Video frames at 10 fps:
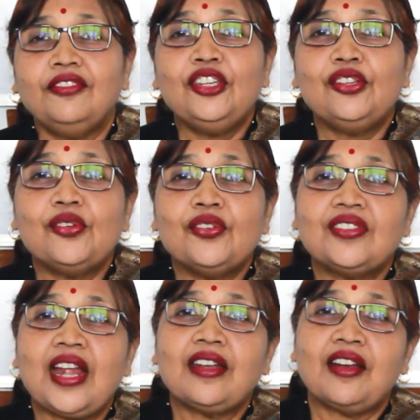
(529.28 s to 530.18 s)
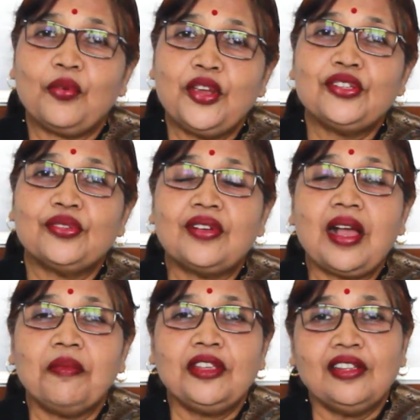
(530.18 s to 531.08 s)
videos that are going to
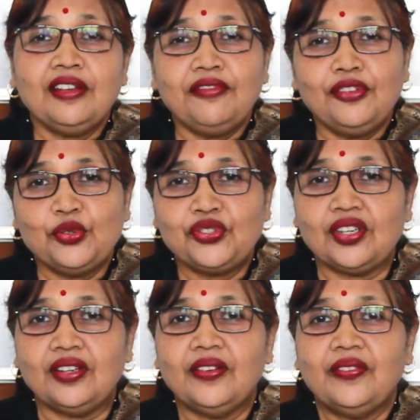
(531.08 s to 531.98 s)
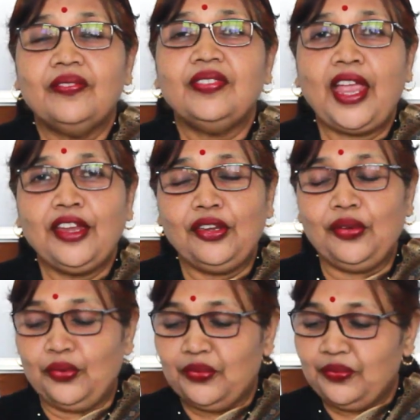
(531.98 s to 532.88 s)
come in the future. Thank you.